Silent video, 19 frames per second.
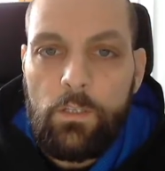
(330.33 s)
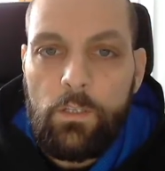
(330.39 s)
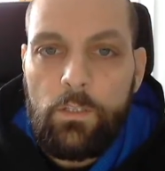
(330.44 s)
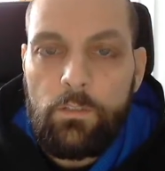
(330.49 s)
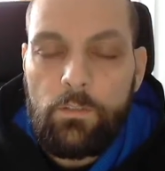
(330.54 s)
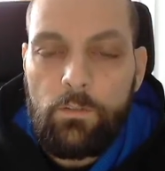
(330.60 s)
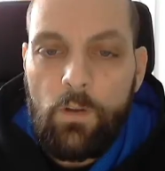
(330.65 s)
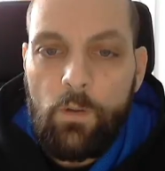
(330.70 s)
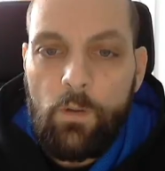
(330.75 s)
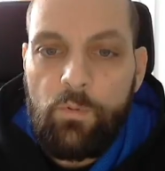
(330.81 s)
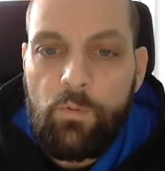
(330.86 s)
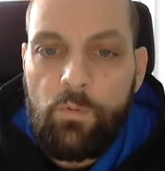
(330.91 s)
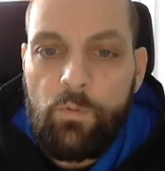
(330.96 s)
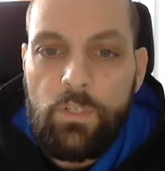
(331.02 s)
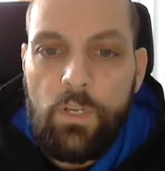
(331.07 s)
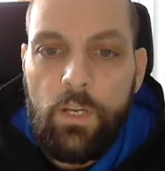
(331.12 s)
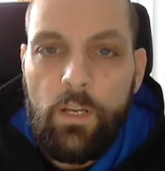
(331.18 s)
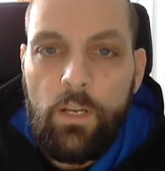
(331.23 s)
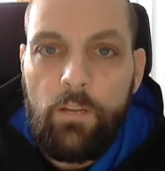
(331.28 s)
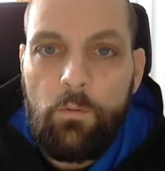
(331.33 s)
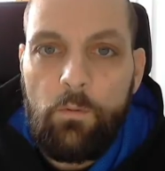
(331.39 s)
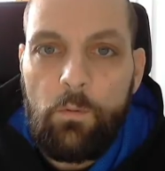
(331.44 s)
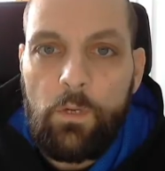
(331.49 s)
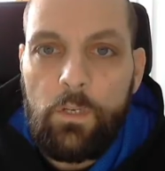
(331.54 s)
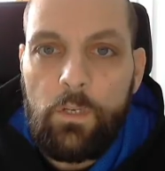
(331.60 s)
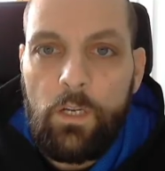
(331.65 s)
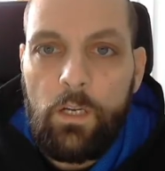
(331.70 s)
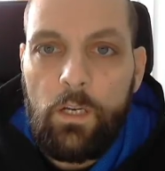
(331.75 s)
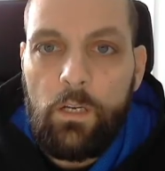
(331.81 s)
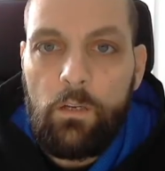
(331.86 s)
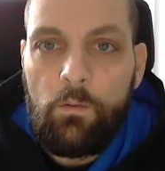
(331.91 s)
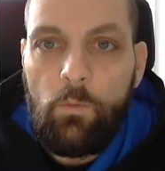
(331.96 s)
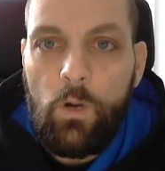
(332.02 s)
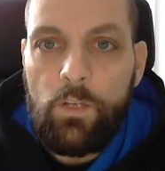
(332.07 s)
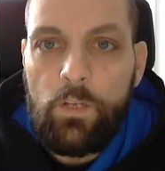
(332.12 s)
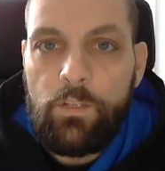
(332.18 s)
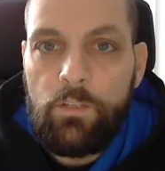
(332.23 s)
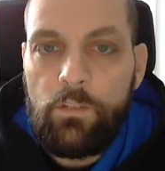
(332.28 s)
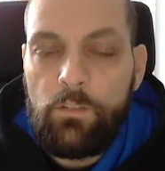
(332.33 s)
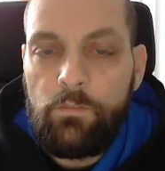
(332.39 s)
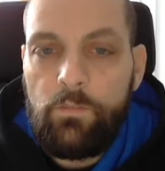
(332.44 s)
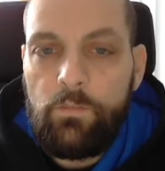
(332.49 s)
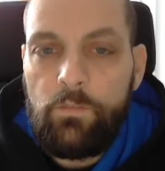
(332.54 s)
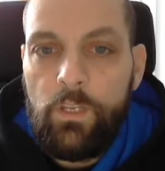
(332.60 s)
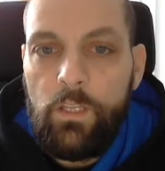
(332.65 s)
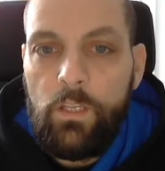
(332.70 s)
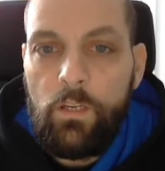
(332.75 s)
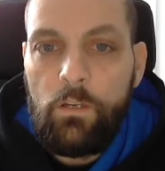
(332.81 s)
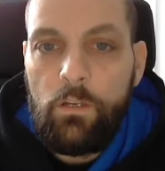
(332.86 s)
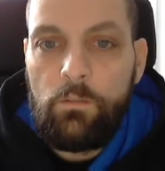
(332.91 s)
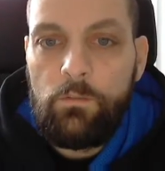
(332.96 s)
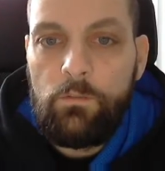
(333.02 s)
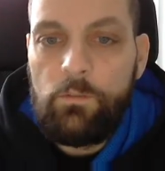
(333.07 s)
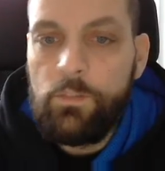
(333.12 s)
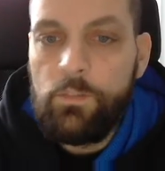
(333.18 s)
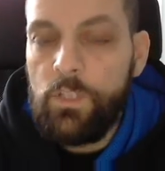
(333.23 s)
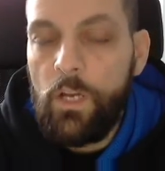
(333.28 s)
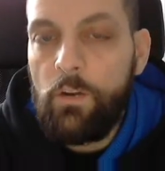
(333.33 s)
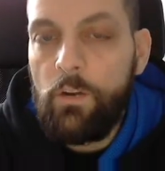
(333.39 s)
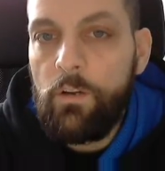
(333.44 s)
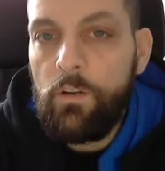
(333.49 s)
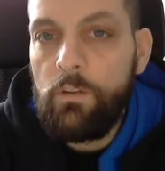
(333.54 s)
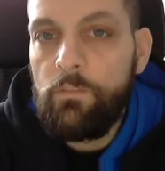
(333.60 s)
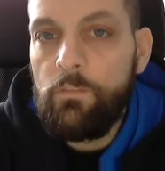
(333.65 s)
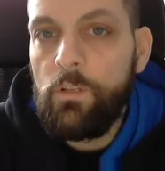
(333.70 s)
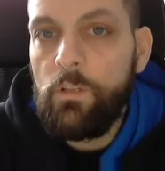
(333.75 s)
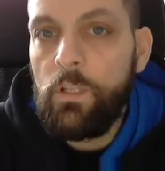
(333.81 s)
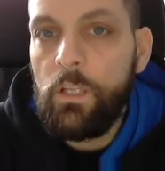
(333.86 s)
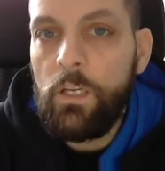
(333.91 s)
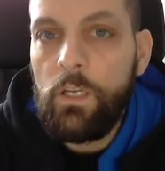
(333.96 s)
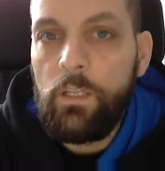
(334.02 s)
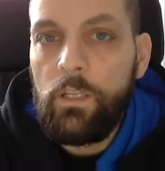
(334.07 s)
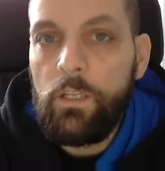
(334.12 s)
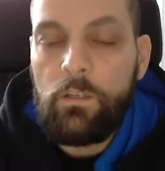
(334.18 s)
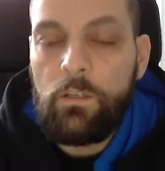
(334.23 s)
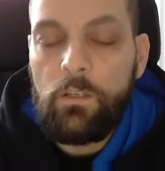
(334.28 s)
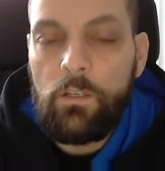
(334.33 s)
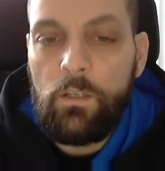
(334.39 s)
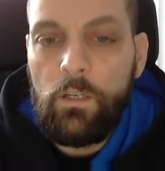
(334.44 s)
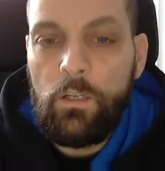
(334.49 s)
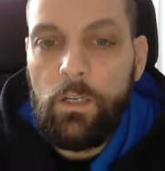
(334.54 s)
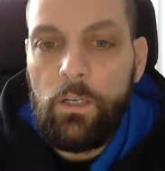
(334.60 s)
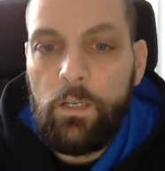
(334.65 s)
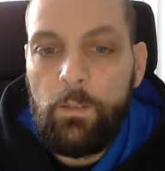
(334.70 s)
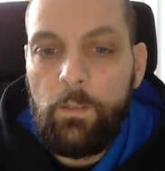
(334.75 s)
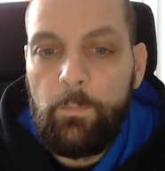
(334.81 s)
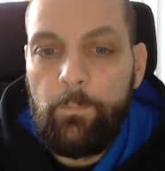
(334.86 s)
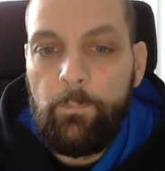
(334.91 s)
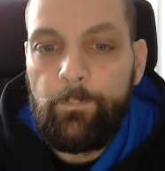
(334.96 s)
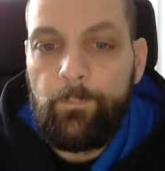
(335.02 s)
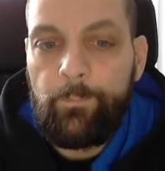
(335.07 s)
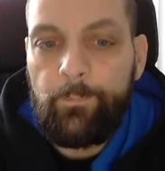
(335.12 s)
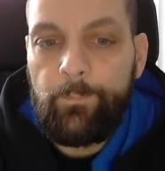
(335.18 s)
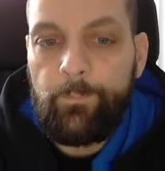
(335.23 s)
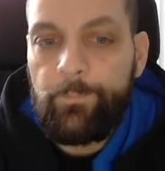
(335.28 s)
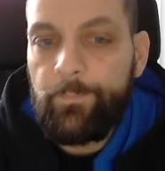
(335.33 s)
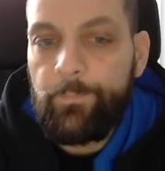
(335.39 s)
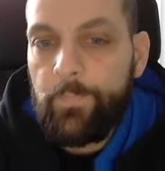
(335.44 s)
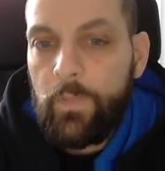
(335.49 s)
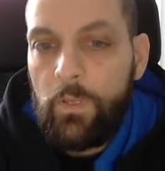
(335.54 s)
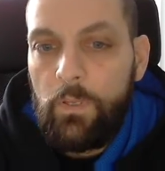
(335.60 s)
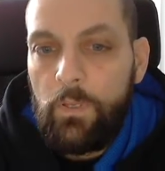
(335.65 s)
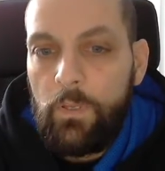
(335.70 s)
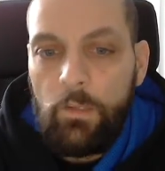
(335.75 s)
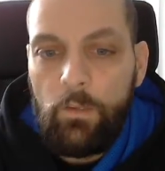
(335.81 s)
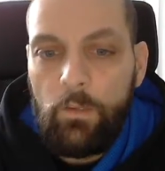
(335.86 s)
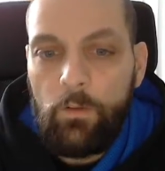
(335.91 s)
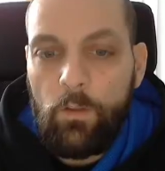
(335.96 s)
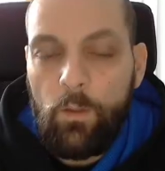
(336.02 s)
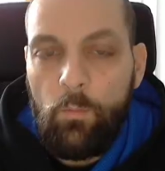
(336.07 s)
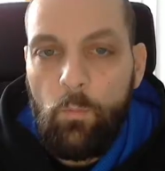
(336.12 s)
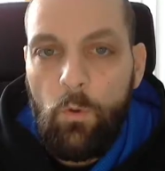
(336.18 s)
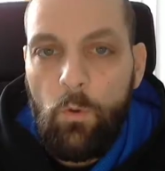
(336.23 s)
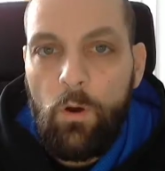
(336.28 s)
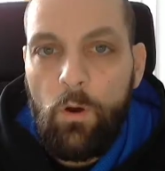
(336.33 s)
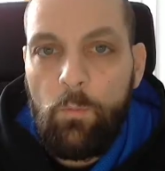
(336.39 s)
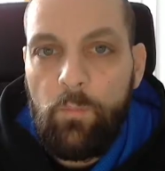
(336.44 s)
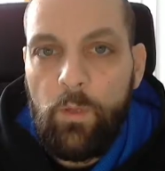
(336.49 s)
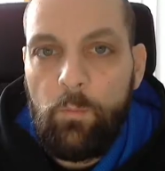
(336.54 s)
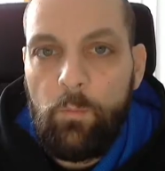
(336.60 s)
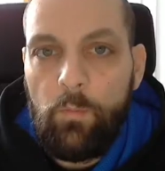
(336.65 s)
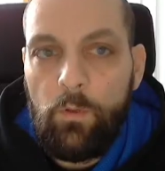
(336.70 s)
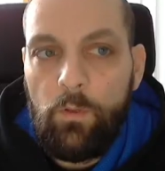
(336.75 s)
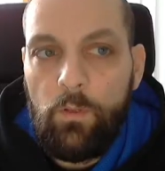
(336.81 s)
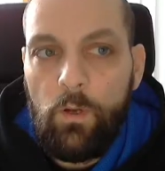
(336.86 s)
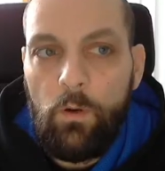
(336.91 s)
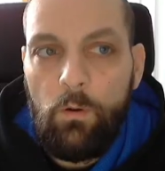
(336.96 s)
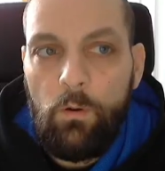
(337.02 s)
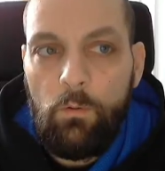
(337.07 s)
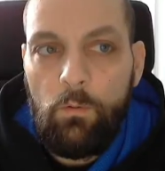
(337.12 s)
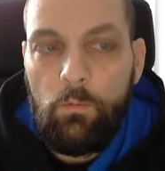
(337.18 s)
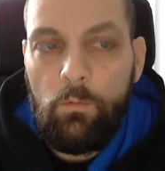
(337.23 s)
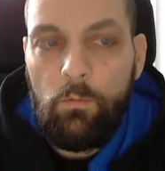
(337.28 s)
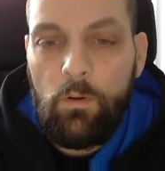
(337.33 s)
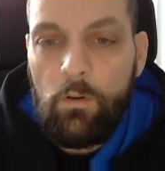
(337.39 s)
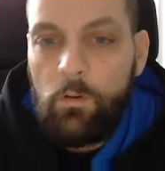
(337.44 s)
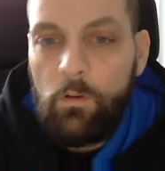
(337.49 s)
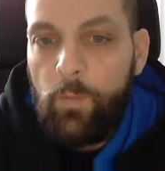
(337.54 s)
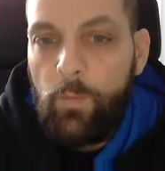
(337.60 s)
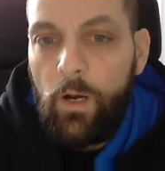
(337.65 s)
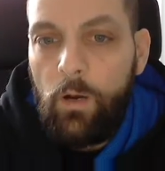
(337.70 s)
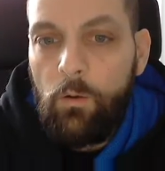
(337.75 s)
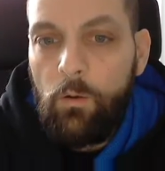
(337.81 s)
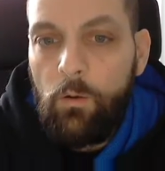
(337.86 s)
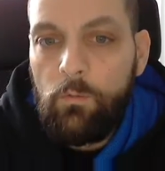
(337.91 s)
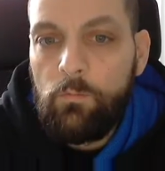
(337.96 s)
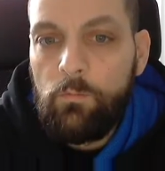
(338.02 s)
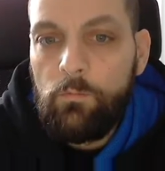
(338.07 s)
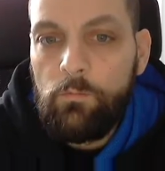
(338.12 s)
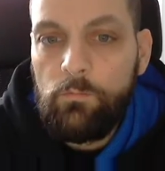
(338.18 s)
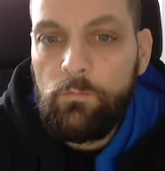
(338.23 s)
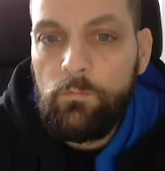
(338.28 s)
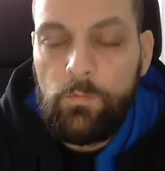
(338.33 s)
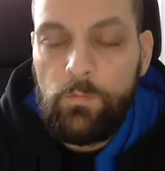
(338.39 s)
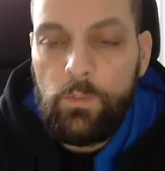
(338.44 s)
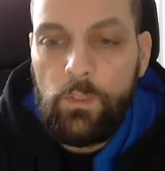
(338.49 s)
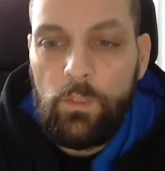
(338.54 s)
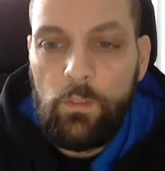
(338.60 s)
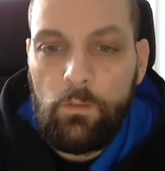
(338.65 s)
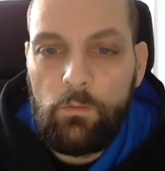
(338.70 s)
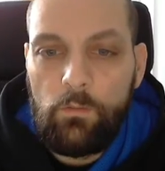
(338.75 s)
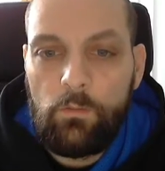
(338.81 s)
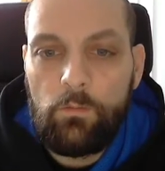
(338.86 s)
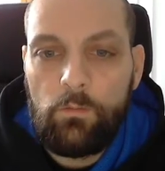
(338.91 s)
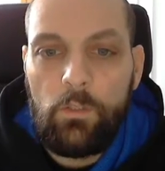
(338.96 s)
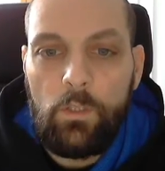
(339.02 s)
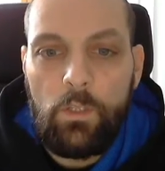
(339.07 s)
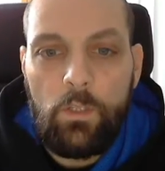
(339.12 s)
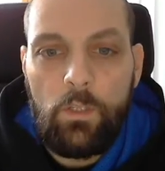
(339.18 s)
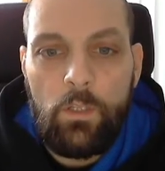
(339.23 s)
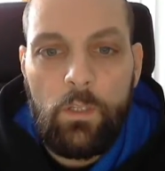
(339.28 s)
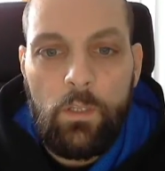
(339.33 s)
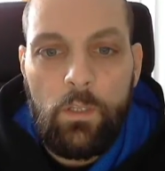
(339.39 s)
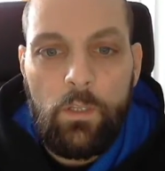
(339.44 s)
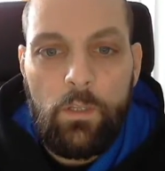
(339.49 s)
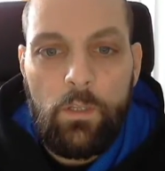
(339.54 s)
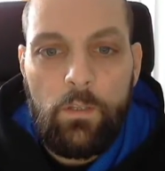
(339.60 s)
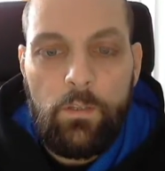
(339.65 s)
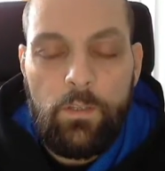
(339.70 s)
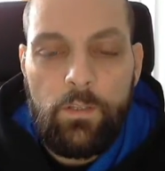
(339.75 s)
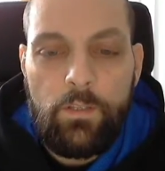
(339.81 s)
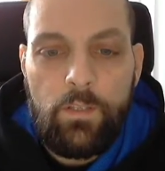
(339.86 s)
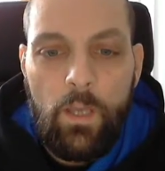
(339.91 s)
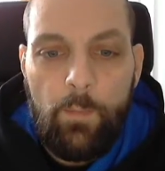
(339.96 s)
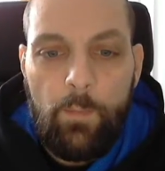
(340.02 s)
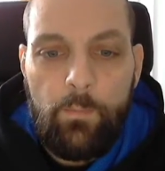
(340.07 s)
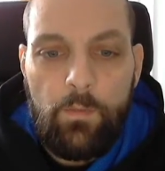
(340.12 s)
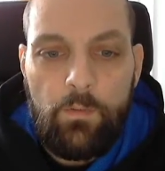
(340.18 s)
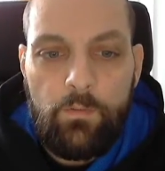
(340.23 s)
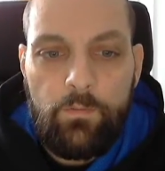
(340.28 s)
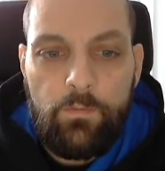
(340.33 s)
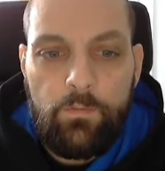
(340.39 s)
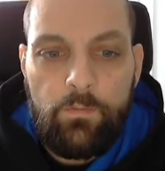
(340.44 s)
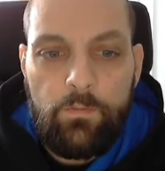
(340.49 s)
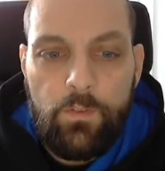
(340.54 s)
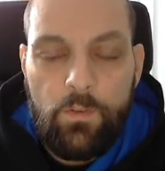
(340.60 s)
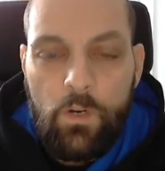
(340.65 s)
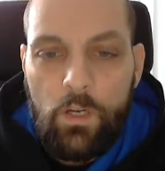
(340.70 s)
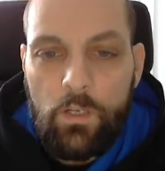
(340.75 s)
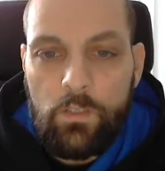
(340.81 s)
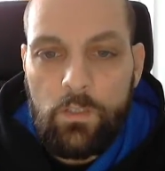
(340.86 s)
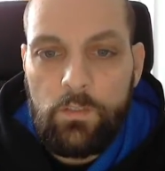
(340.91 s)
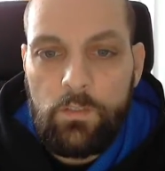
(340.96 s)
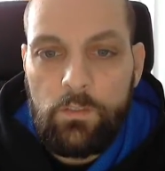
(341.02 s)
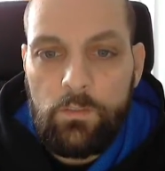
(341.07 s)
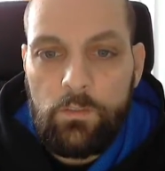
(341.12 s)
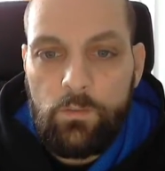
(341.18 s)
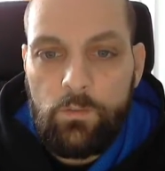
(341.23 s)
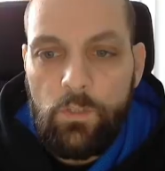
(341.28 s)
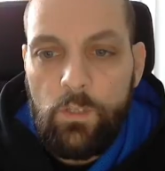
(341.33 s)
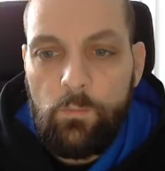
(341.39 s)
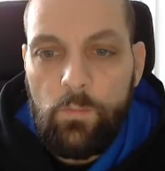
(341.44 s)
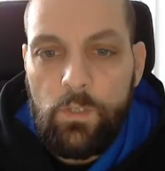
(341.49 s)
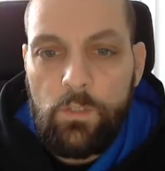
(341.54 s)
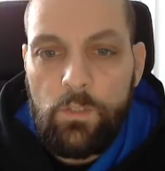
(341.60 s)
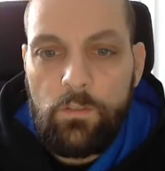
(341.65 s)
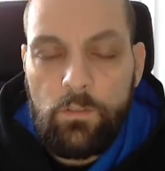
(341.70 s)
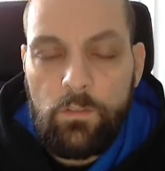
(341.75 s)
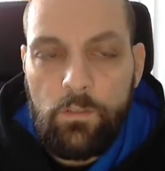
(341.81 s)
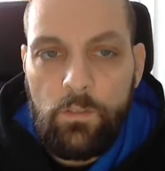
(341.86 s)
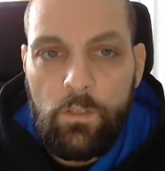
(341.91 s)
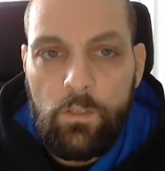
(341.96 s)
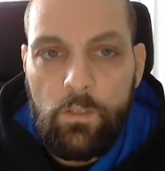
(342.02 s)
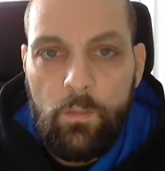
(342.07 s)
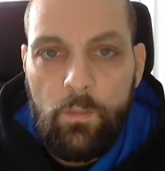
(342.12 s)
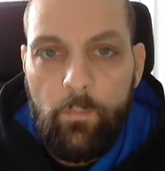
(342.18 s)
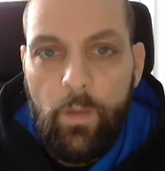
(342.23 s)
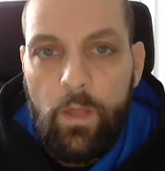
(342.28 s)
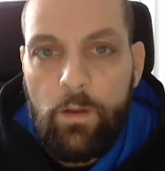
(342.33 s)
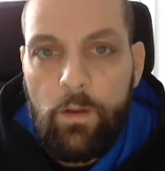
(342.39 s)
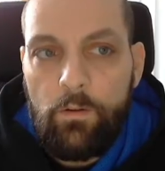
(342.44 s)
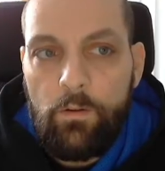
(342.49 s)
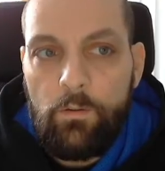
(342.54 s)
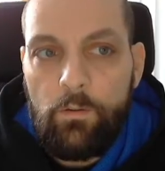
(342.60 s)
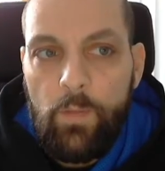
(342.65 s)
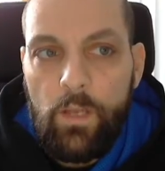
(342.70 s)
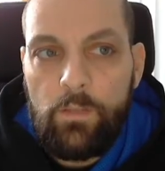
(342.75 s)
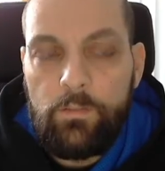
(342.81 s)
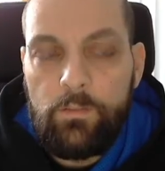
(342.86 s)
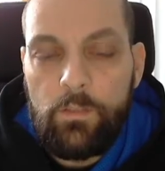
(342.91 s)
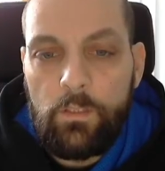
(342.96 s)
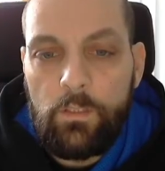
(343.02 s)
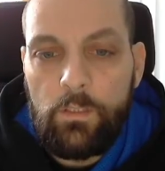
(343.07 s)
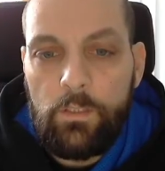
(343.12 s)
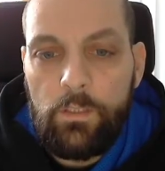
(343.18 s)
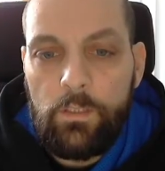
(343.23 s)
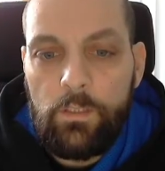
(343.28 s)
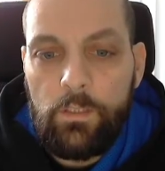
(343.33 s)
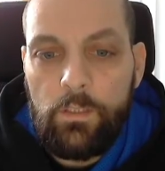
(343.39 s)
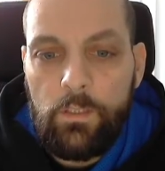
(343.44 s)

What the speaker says: So I appreciate everyone watching this video. Share it if you'd like. You know, the more people know about, you know, these type of drugs and treatments, the better, basically.